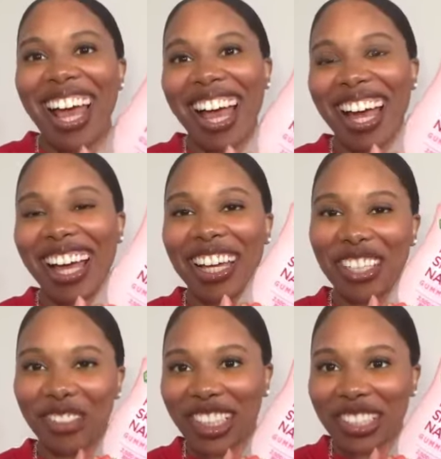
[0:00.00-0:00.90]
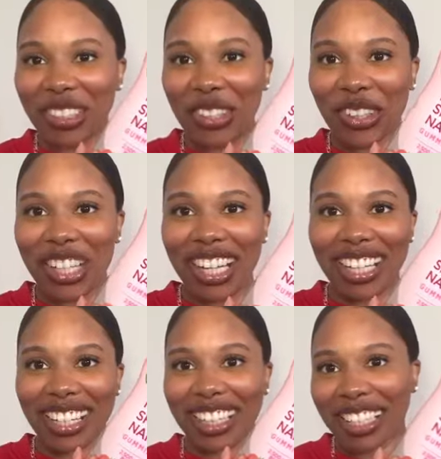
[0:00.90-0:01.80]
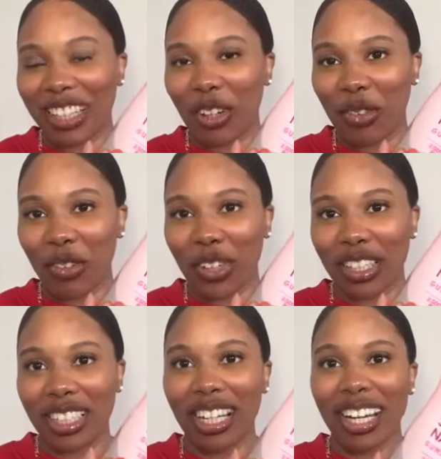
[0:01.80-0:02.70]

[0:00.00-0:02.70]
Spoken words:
at any drugstore, and I think they go for,